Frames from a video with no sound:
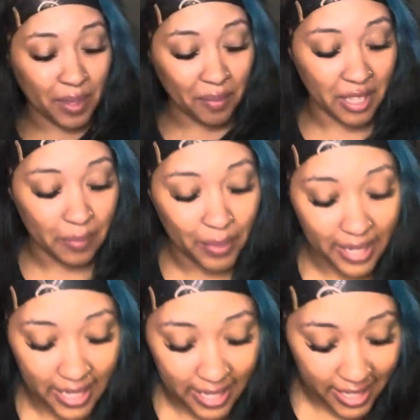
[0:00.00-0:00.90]
i'm gonna put
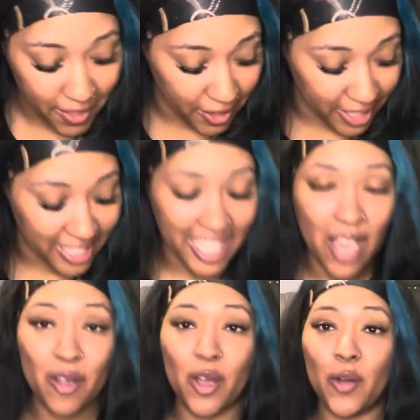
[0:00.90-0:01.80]
a, another
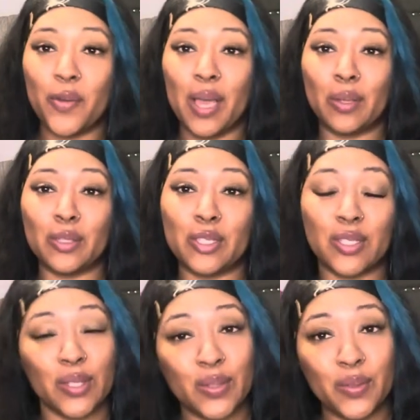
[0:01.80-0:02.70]
discount code out
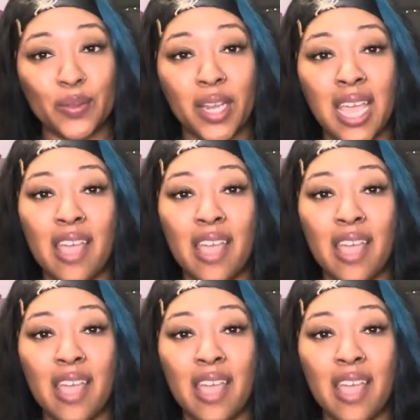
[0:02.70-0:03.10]
soon